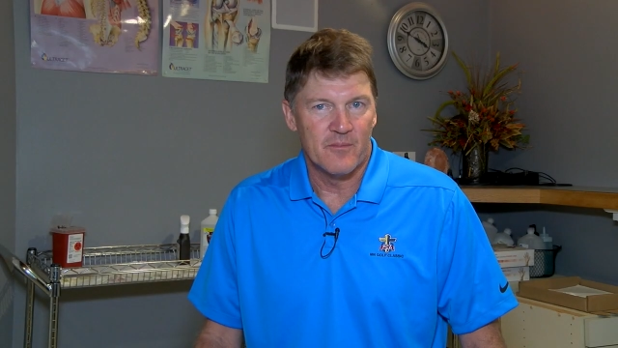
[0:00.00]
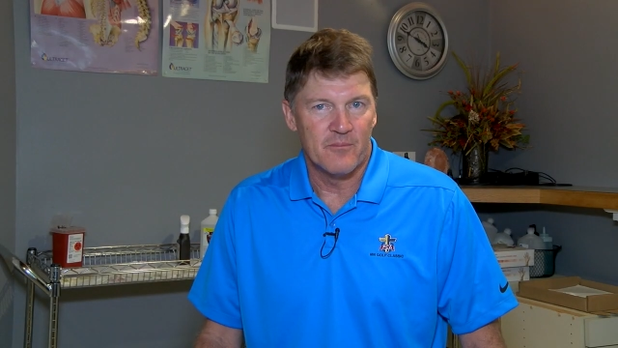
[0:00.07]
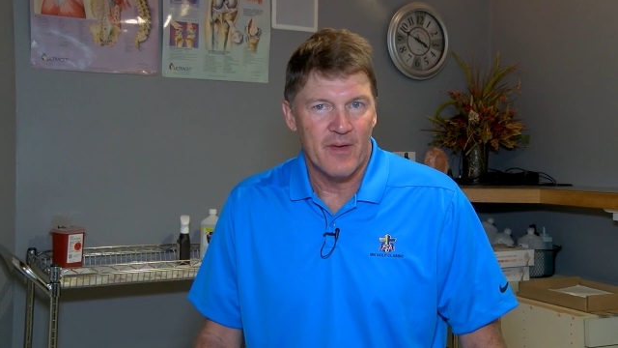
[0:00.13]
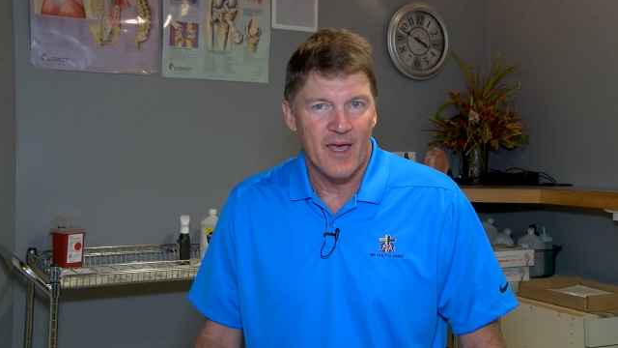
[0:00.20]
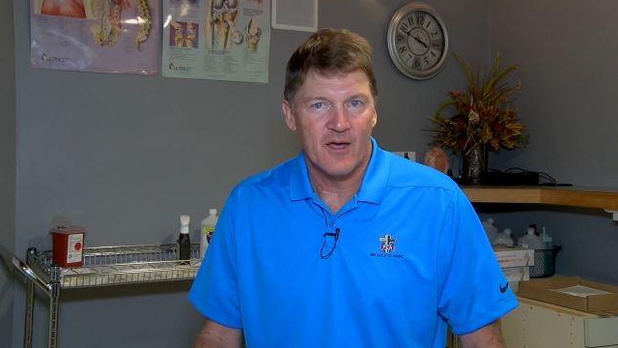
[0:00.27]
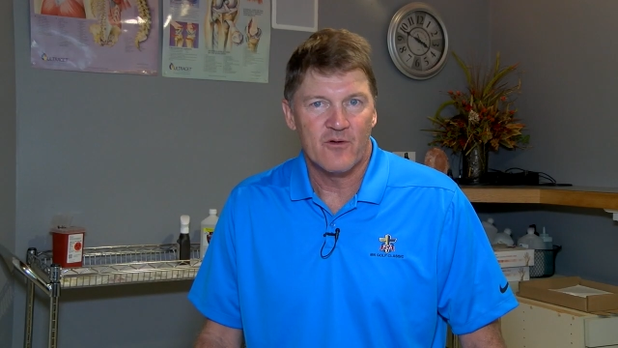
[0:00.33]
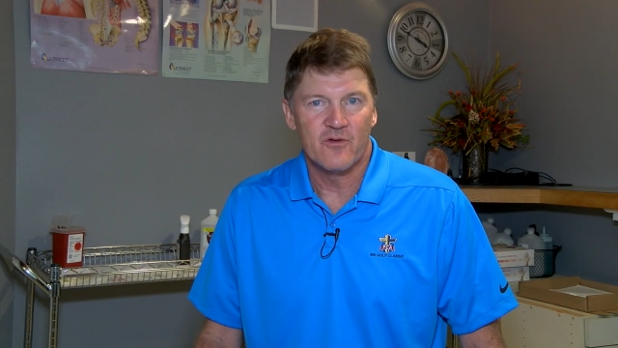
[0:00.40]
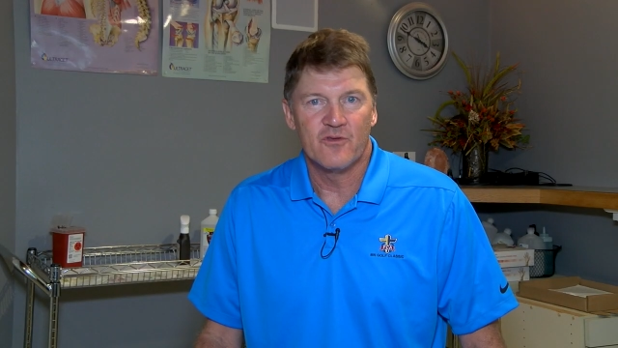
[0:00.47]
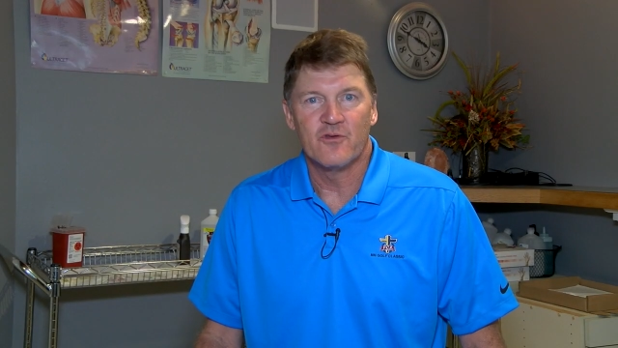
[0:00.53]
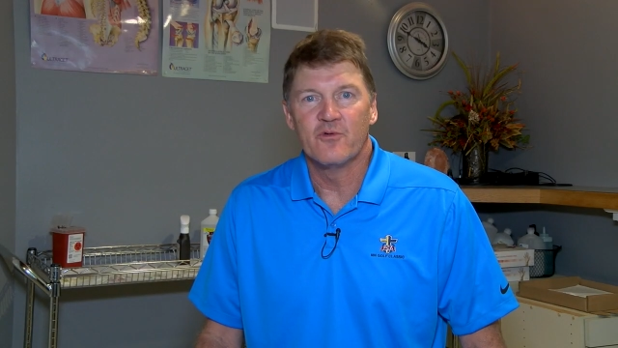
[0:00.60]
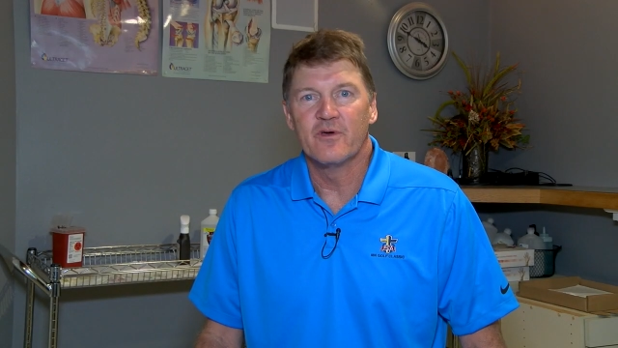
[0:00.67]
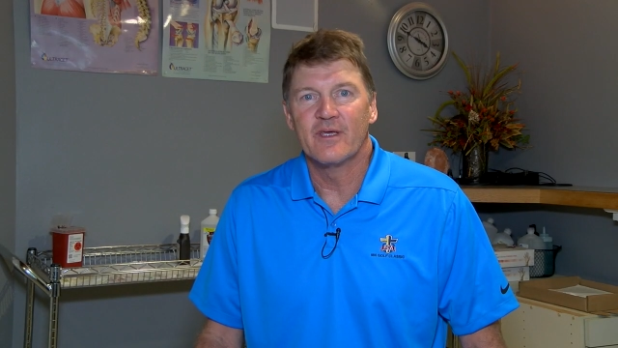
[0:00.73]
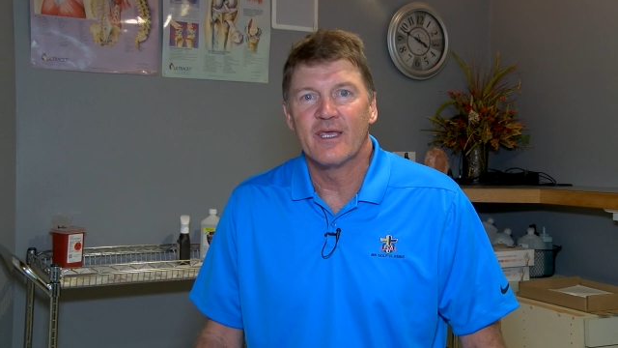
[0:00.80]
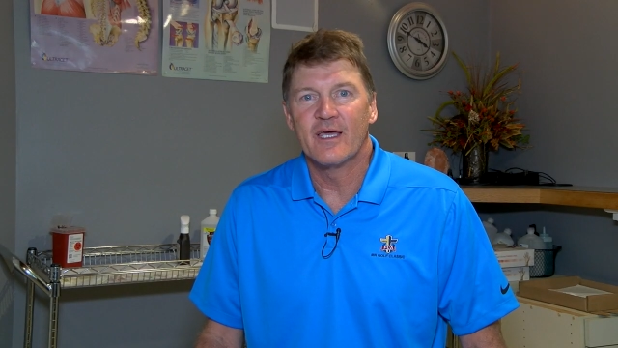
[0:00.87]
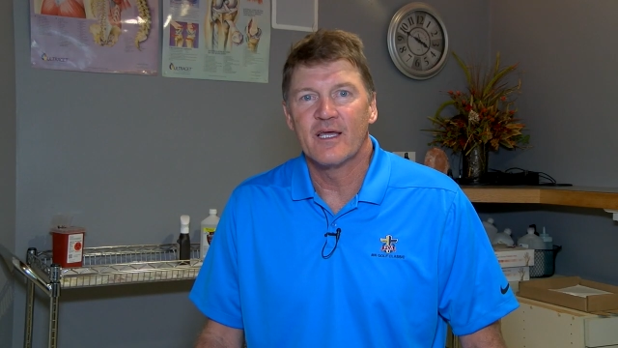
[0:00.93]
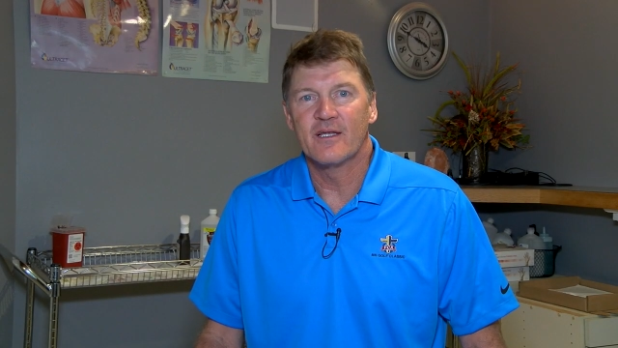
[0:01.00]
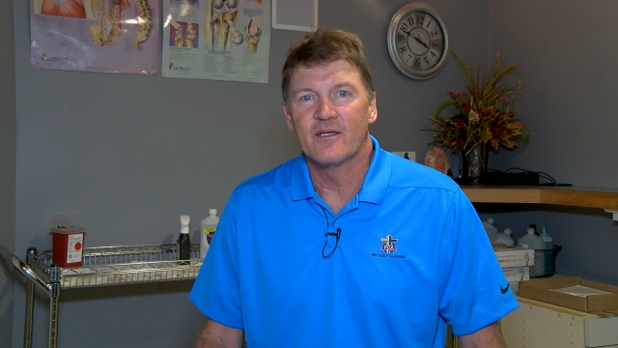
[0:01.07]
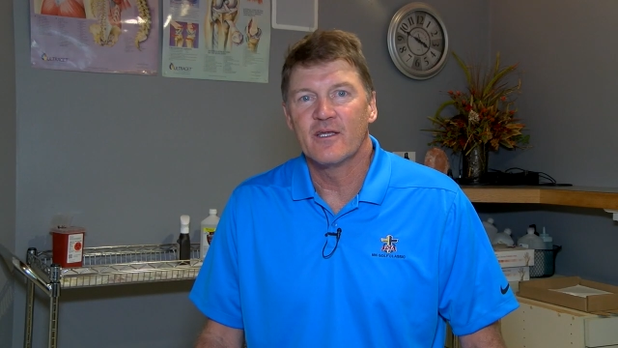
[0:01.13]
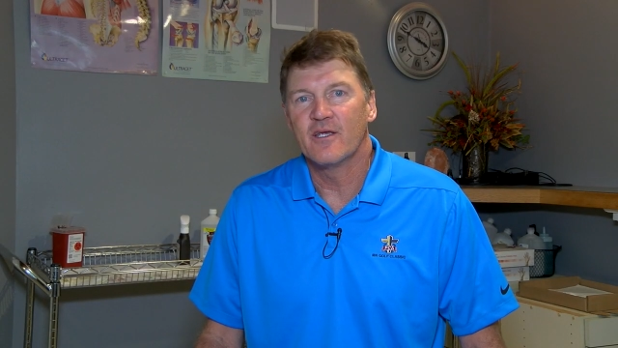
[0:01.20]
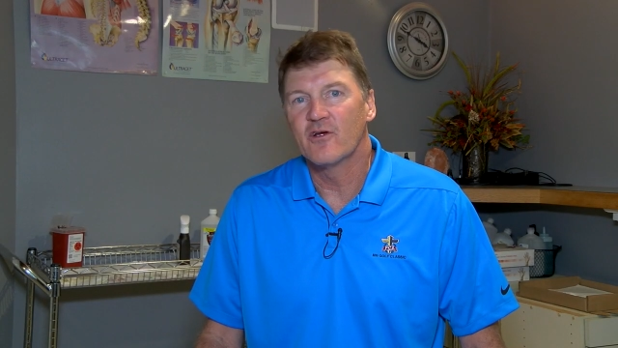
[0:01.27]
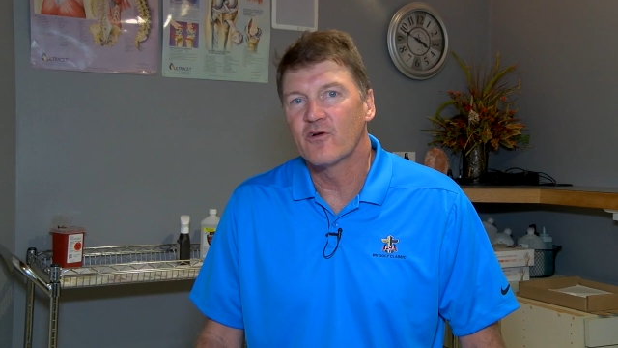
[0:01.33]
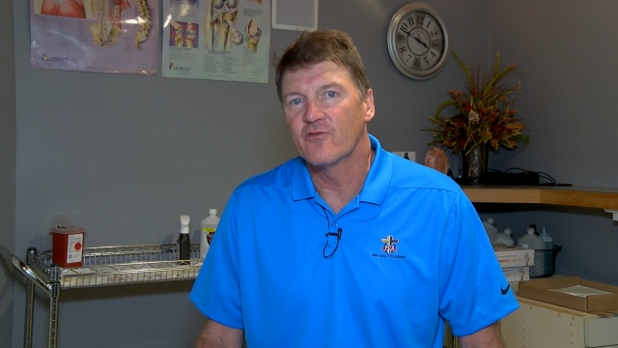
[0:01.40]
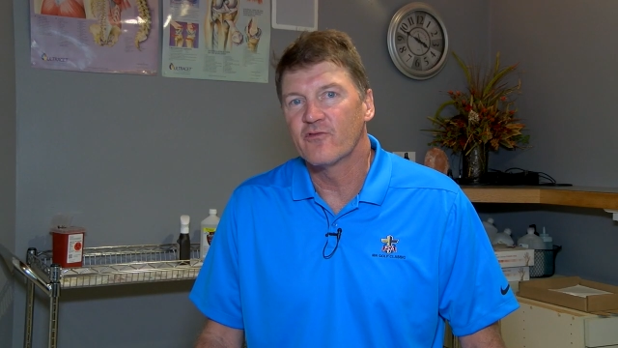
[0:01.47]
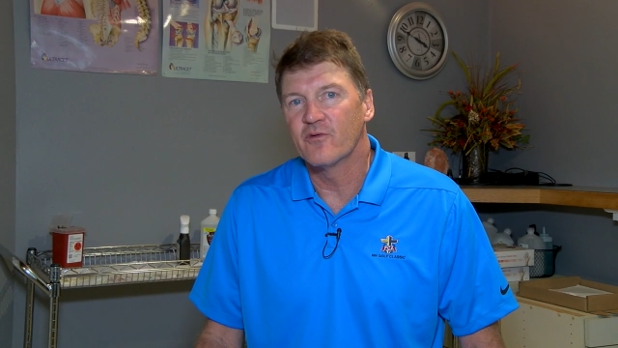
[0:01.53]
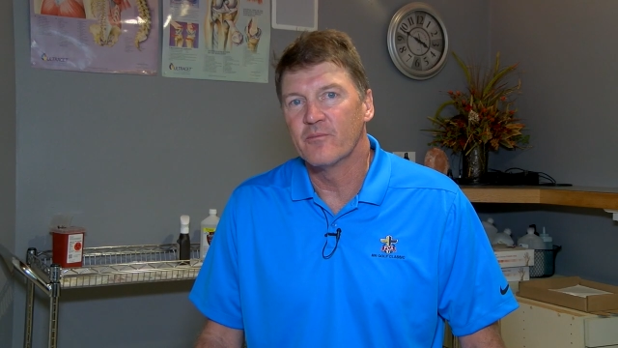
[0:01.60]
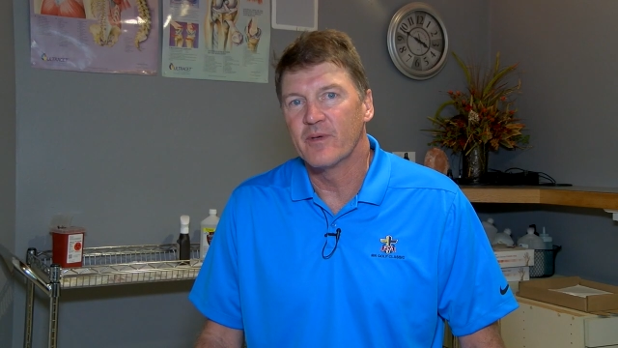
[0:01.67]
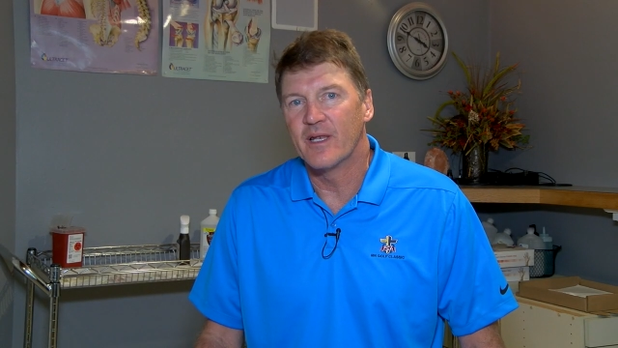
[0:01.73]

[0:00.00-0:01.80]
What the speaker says: I'm back with you again here from